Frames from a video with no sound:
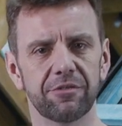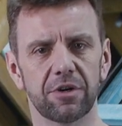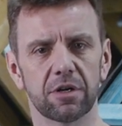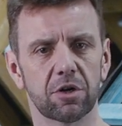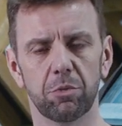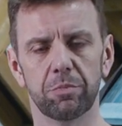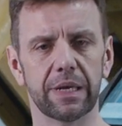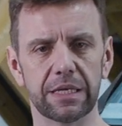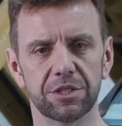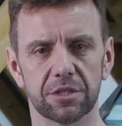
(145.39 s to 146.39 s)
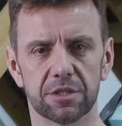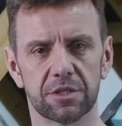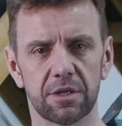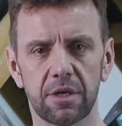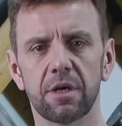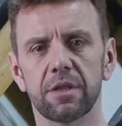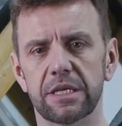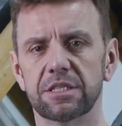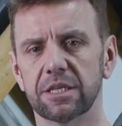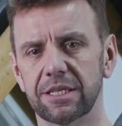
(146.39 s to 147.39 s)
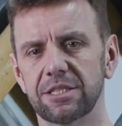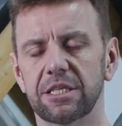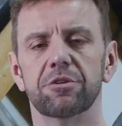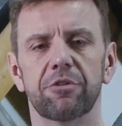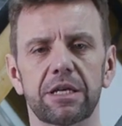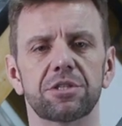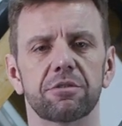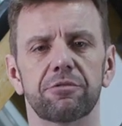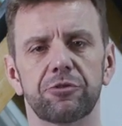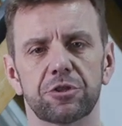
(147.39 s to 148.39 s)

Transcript: of our combinations, there's a consideration for